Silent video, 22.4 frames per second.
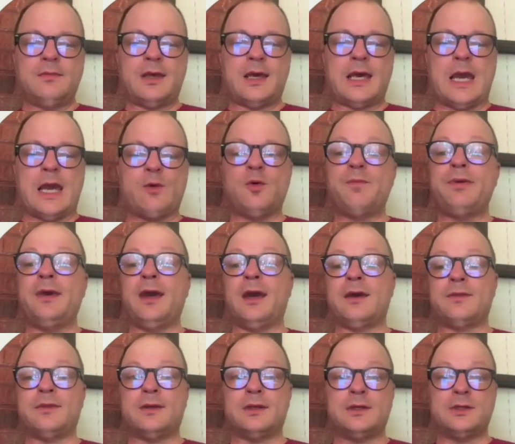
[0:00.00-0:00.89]
I will
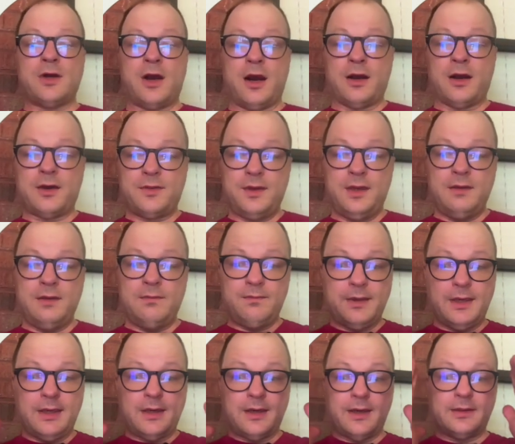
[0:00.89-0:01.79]
pick the dark theme
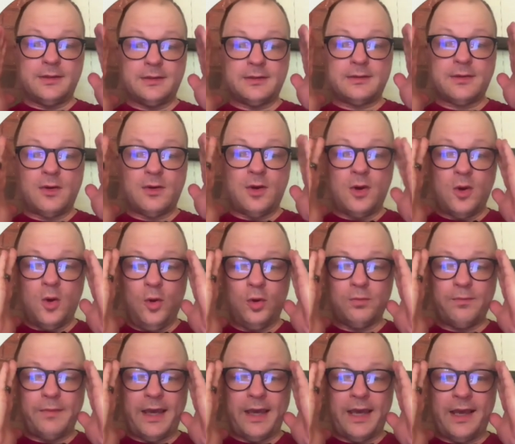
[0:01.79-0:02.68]
because
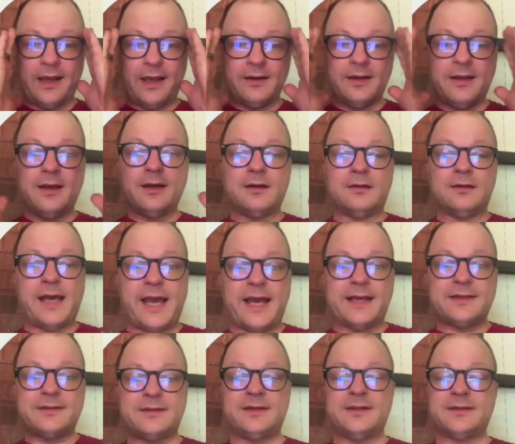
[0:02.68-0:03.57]
old man,
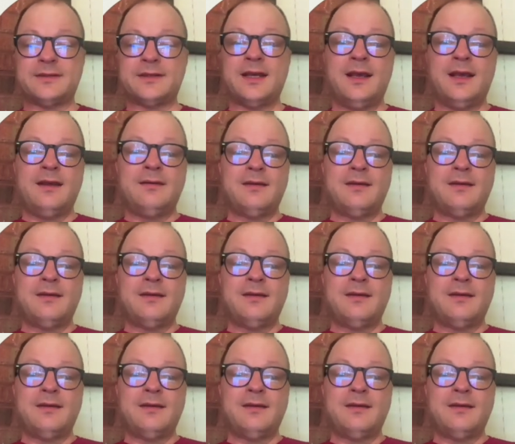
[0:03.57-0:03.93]
glasses,